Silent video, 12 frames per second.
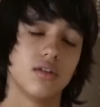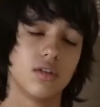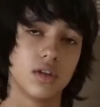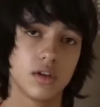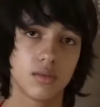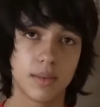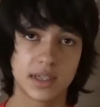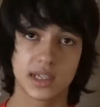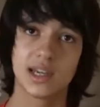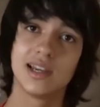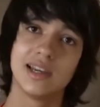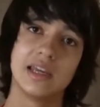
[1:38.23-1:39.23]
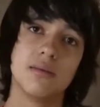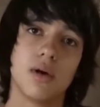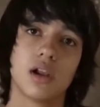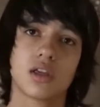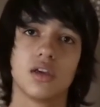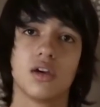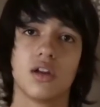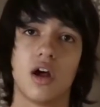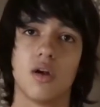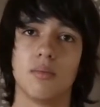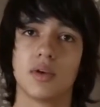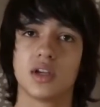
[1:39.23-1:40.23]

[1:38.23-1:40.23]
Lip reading: you need to basically lean bulk year round,